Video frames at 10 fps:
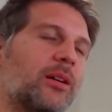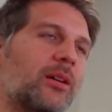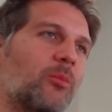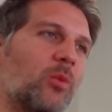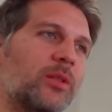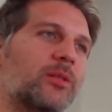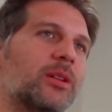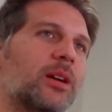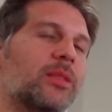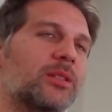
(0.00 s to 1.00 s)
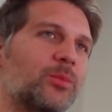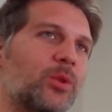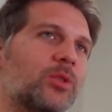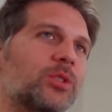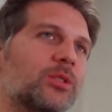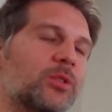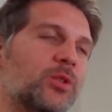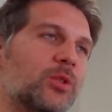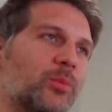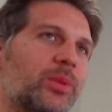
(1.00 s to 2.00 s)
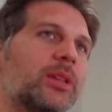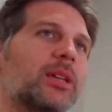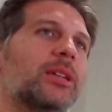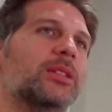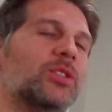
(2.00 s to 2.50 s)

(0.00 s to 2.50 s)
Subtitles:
on whether or not this person should be in